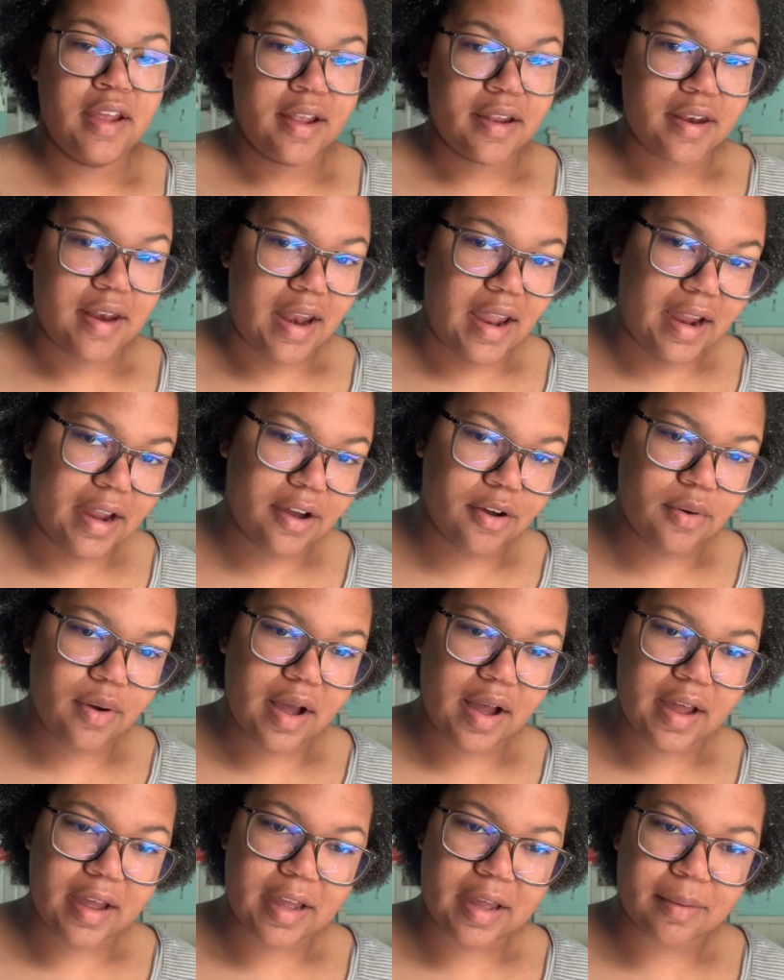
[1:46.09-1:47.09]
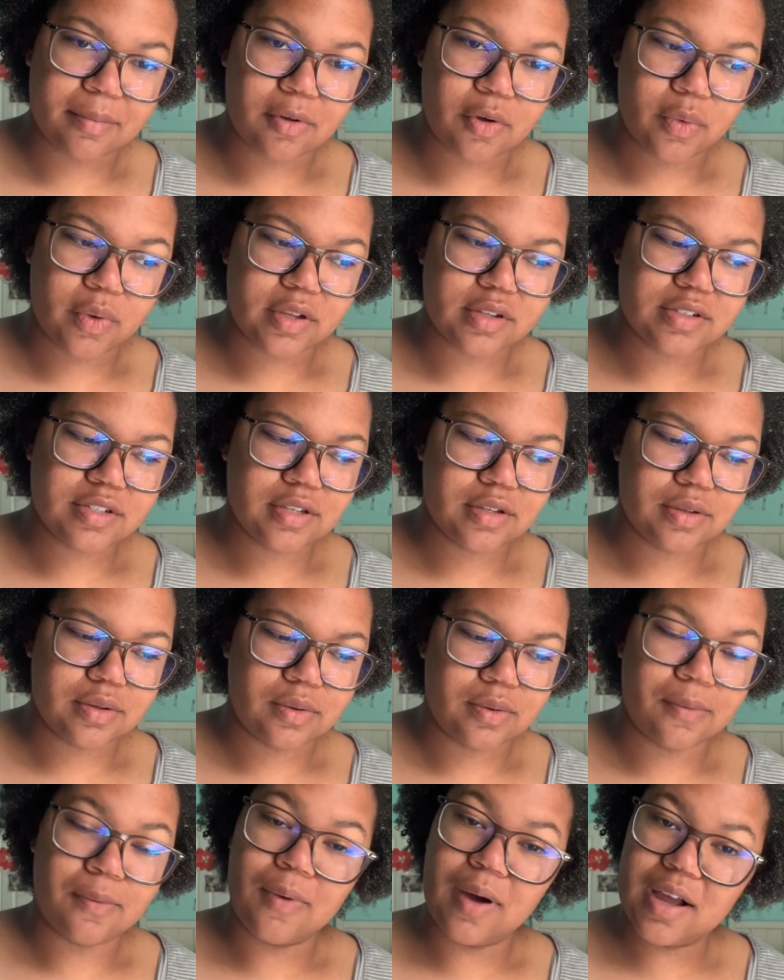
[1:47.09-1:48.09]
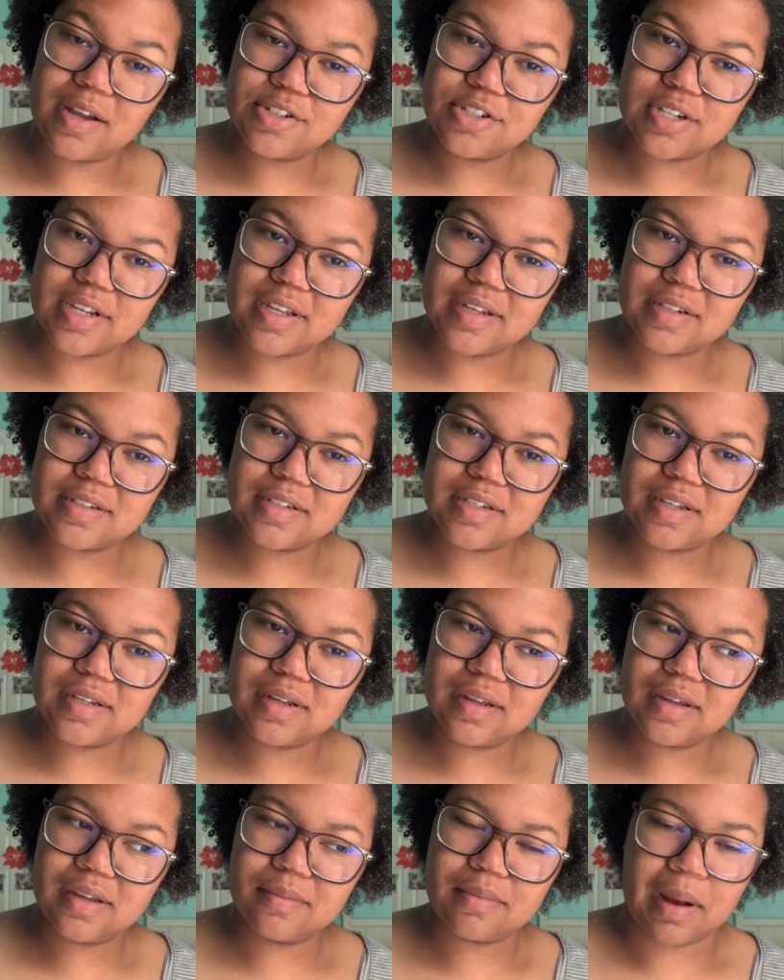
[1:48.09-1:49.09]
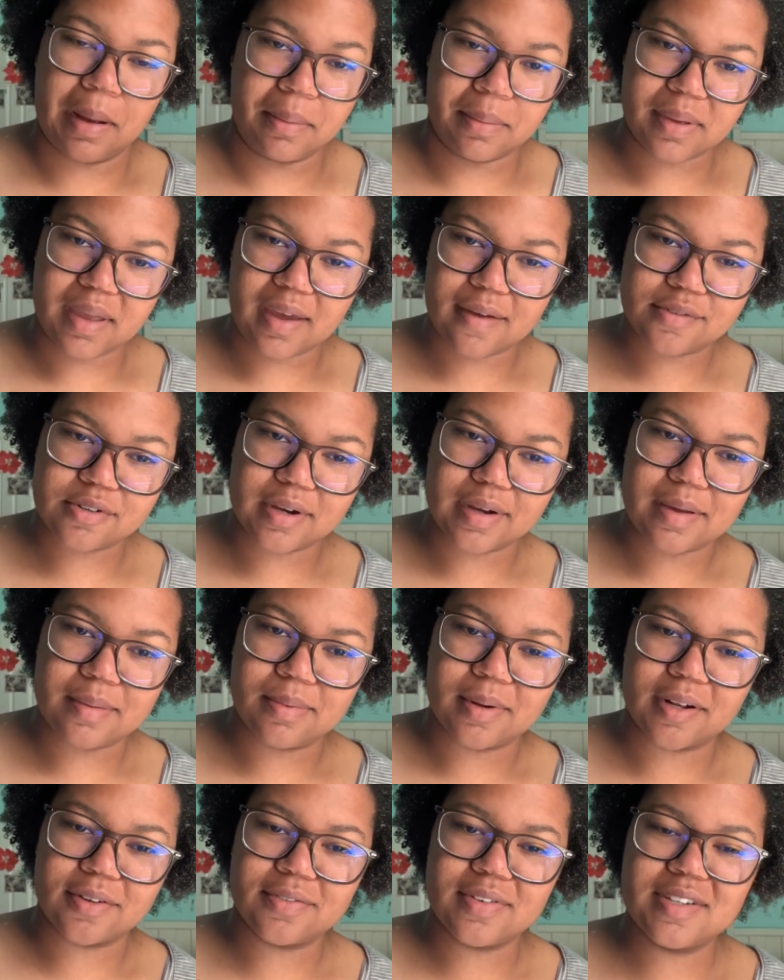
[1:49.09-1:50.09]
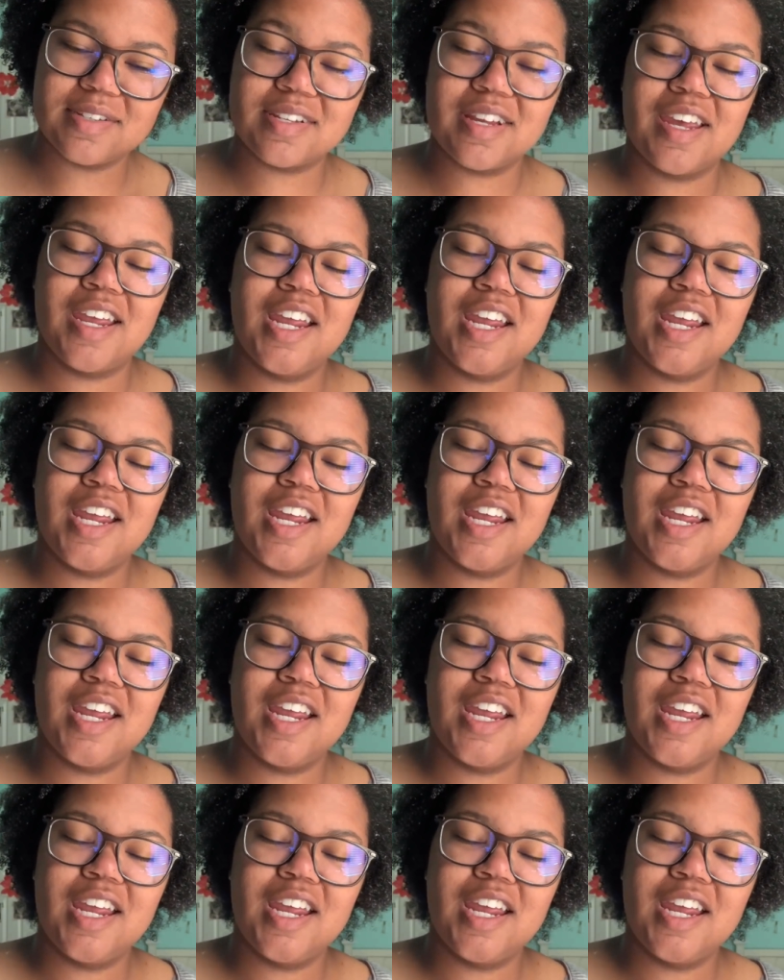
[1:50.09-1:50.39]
Now I am going to wash it, probably after I eat breakfast,